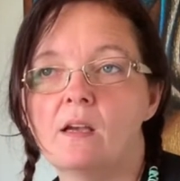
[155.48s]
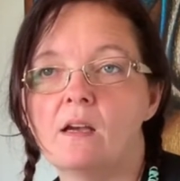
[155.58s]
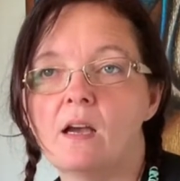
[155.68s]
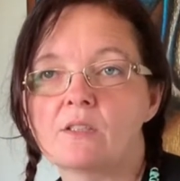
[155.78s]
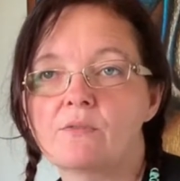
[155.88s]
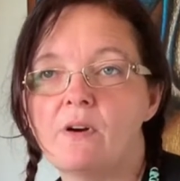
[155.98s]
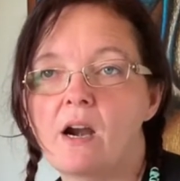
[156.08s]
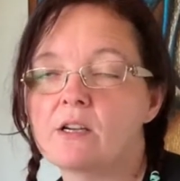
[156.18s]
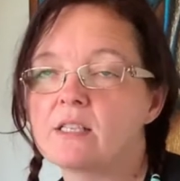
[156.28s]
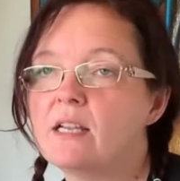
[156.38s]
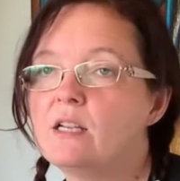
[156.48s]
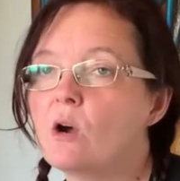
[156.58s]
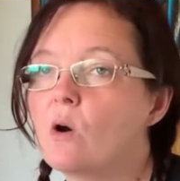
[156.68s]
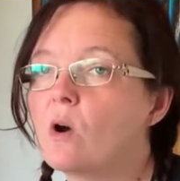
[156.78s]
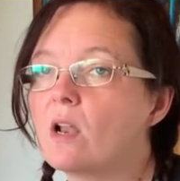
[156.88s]
as far as I
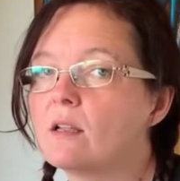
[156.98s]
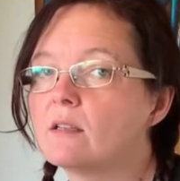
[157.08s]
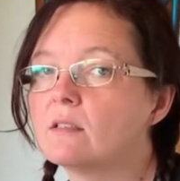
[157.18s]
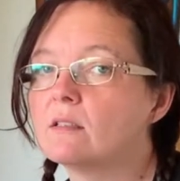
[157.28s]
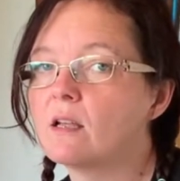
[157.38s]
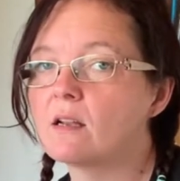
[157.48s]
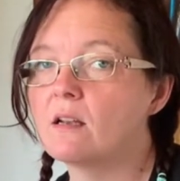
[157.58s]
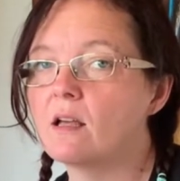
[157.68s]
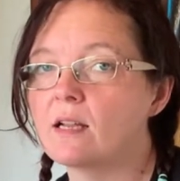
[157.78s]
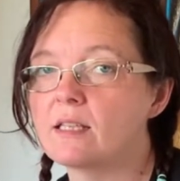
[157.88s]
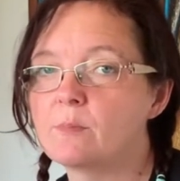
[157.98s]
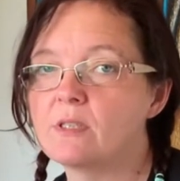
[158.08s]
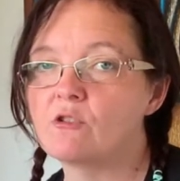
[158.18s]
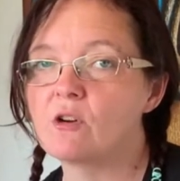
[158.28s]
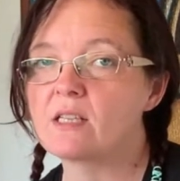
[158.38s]
know, not a lot has been
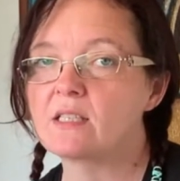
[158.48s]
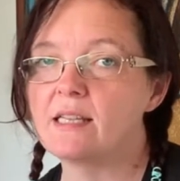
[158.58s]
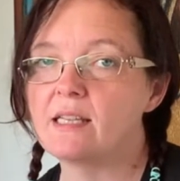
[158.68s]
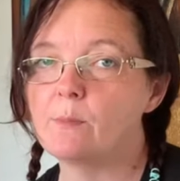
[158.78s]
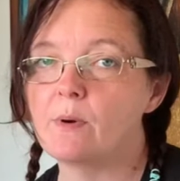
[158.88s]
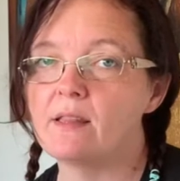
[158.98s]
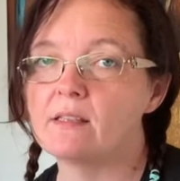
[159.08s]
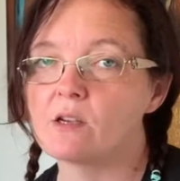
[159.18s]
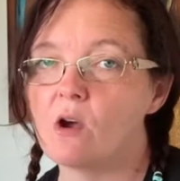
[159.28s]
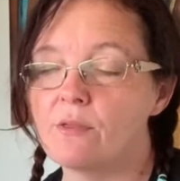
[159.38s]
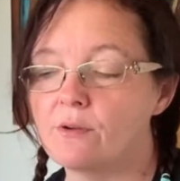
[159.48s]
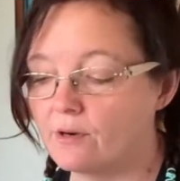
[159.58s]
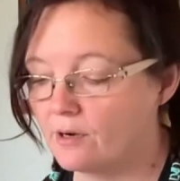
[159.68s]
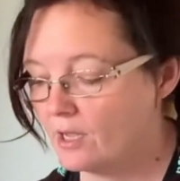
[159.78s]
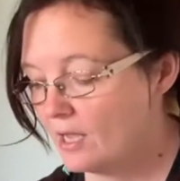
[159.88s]
translated by this
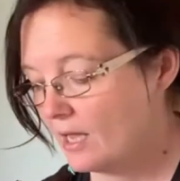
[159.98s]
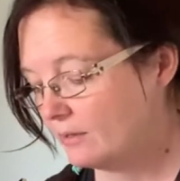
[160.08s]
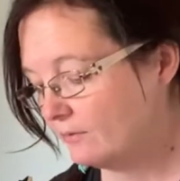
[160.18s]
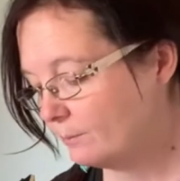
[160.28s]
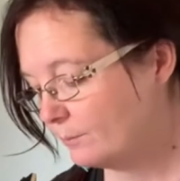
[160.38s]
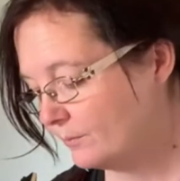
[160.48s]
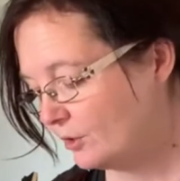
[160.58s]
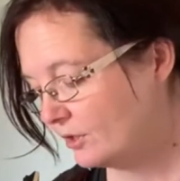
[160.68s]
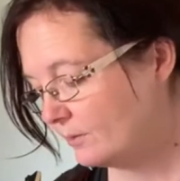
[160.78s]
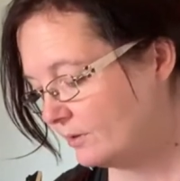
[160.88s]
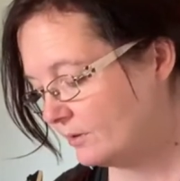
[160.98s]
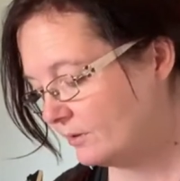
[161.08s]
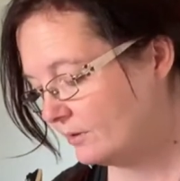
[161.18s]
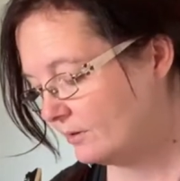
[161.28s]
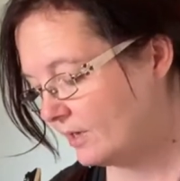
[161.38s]
author. Just
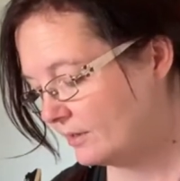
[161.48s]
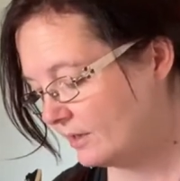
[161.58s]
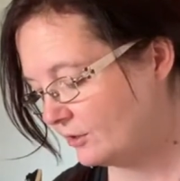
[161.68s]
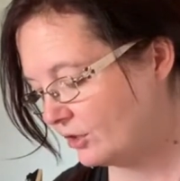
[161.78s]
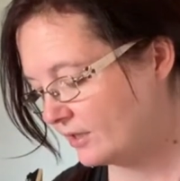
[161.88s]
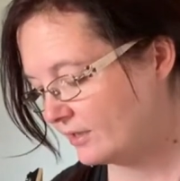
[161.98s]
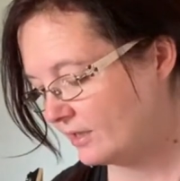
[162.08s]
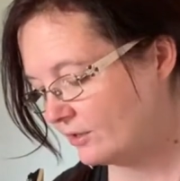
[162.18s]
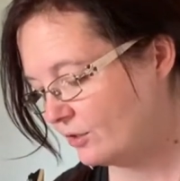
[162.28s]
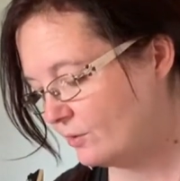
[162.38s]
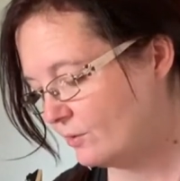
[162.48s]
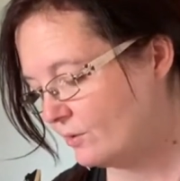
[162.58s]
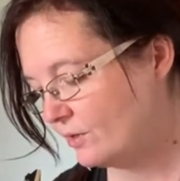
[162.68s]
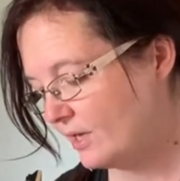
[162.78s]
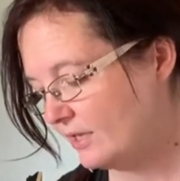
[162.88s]
to
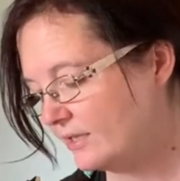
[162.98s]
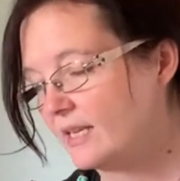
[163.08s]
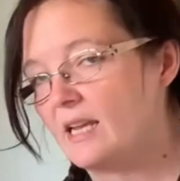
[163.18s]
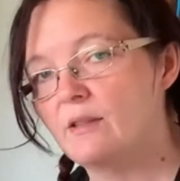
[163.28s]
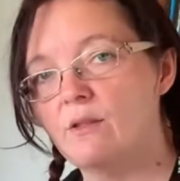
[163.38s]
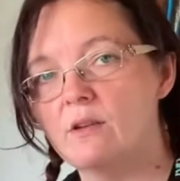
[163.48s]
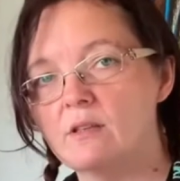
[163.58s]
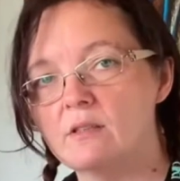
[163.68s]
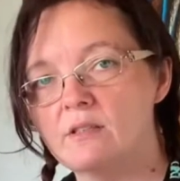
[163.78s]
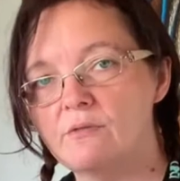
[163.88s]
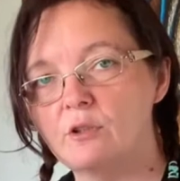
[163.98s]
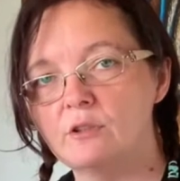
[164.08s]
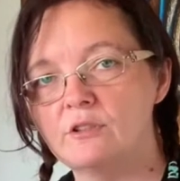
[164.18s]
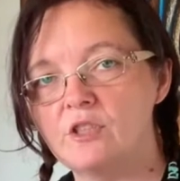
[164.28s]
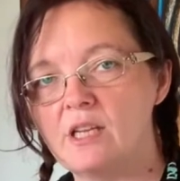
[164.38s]
indicate the
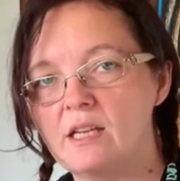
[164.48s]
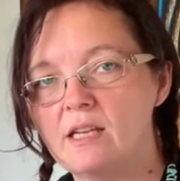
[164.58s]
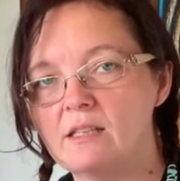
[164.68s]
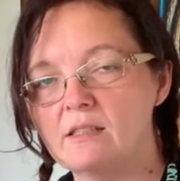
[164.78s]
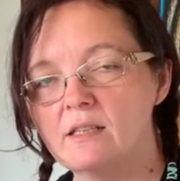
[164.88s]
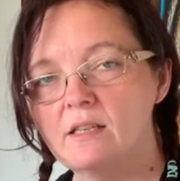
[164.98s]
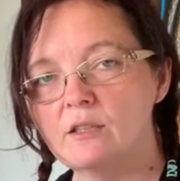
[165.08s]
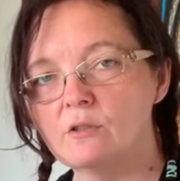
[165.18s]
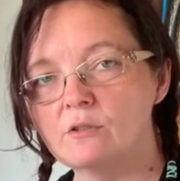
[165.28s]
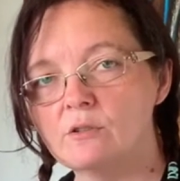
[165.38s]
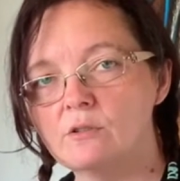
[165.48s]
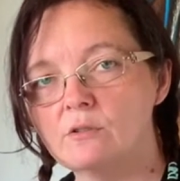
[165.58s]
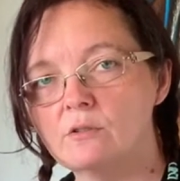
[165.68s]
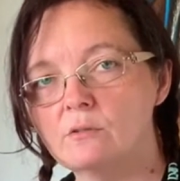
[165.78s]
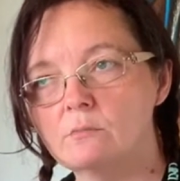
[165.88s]
difficulty in
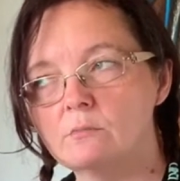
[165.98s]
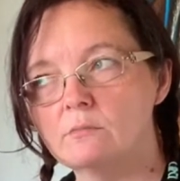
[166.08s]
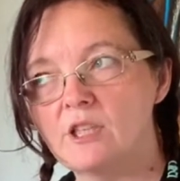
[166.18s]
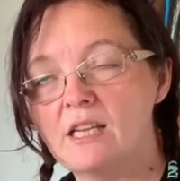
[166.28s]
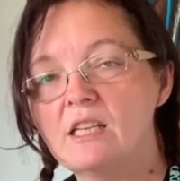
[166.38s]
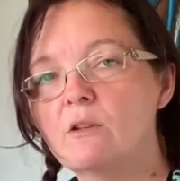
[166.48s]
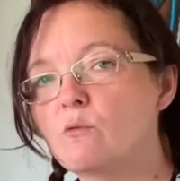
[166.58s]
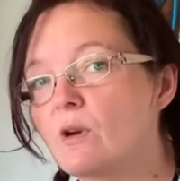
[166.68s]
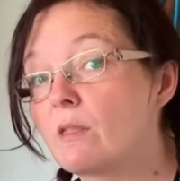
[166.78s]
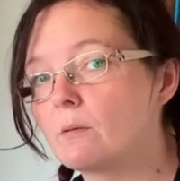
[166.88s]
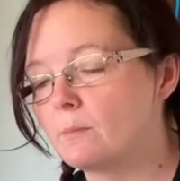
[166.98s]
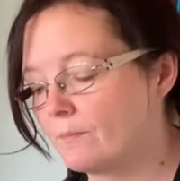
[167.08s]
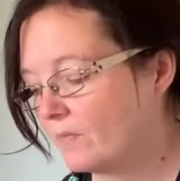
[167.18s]
containing rhythm,